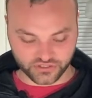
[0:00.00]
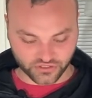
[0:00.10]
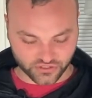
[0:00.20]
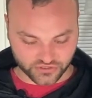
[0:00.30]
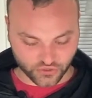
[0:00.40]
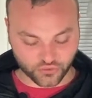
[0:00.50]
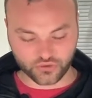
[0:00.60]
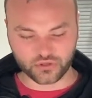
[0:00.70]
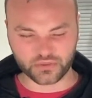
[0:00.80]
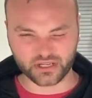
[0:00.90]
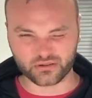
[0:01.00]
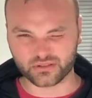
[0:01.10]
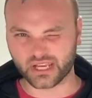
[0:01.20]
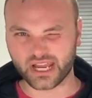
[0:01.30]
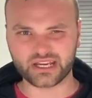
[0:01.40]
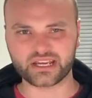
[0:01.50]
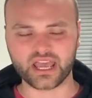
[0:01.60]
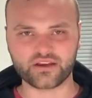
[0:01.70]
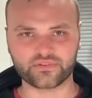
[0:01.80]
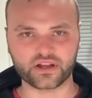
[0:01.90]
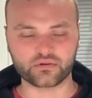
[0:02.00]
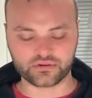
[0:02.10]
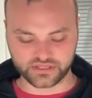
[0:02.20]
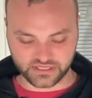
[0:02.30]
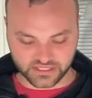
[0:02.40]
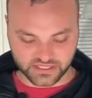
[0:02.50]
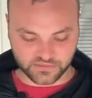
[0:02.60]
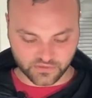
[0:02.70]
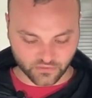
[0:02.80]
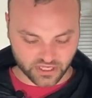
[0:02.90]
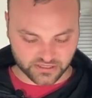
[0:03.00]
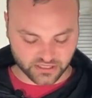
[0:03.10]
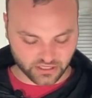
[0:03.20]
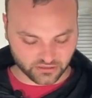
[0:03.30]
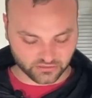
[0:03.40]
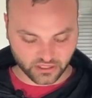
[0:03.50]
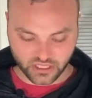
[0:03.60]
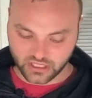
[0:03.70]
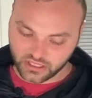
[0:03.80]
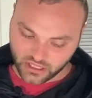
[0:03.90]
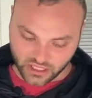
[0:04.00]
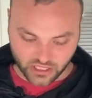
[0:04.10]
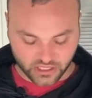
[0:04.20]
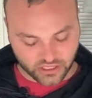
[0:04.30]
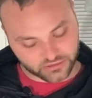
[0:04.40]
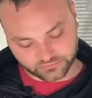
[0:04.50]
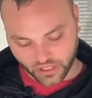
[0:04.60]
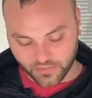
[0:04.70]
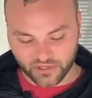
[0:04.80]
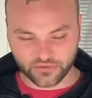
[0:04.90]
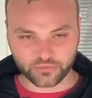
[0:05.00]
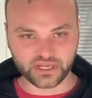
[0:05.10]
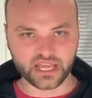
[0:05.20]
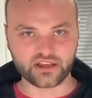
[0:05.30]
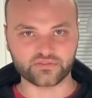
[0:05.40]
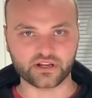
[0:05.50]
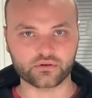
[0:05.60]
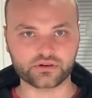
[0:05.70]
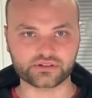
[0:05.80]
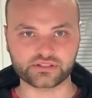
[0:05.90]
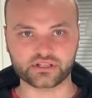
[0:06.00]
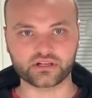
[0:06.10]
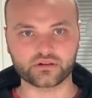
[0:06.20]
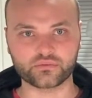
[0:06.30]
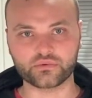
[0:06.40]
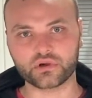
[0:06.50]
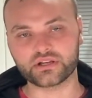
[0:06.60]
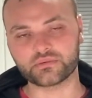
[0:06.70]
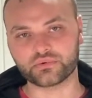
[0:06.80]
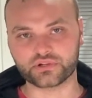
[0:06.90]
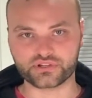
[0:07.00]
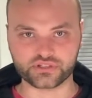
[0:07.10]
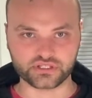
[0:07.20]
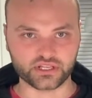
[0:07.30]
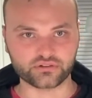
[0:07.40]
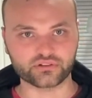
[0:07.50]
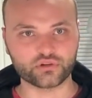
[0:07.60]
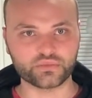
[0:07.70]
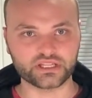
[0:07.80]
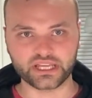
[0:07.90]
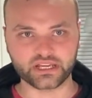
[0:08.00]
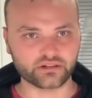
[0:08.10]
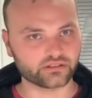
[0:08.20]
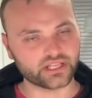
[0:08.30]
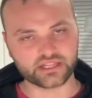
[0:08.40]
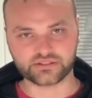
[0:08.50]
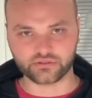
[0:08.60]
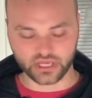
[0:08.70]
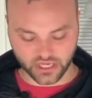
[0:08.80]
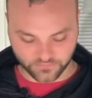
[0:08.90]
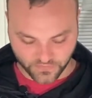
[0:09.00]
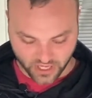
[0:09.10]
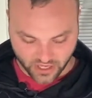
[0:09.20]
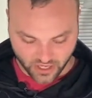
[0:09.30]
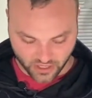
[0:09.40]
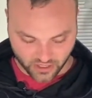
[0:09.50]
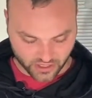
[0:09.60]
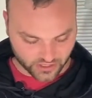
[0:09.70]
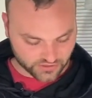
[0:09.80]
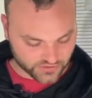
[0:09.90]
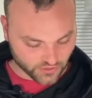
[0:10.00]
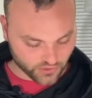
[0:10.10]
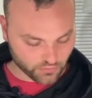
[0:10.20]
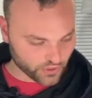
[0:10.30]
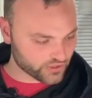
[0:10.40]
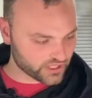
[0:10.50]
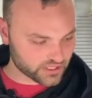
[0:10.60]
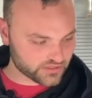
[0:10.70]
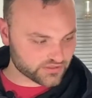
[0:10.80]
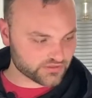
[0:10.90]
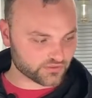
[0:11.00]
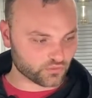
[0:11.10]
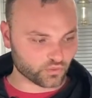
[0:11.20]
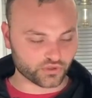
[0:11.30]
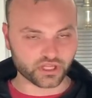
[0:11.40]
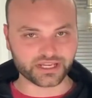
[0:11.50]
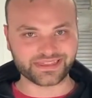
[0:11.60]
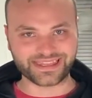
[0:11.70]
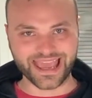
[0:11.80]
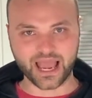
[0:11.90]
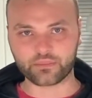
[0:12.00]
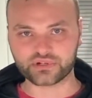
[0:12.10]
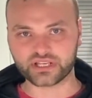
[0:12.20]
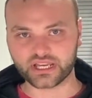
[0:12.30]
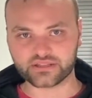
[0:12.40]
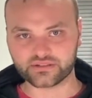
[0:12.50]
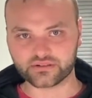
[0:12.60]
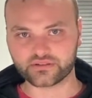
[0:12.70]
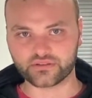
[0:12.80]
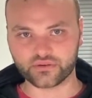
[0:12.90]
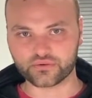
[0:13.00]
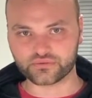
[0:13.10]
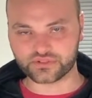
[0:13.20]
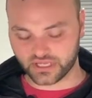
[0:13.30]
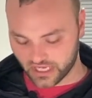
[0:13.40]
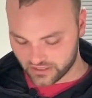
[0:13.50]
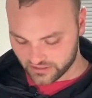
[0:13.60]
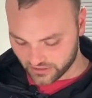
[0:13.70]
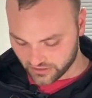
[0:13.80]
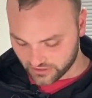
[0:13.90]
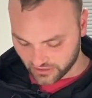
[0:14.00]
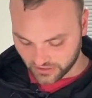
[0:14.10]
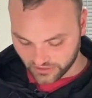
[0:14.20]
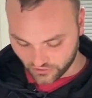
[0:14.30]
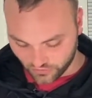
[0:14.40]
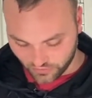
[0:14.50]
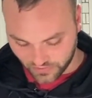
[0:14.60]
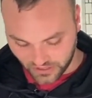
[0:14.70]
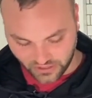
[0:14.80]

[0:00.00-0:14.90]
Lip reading: took total about 9.5 hours. This has been resting about 3.5 hours. We wanted to push dinner a little bit later, and that's okay. So the burn ends were like the appetizer. Those got done a little bit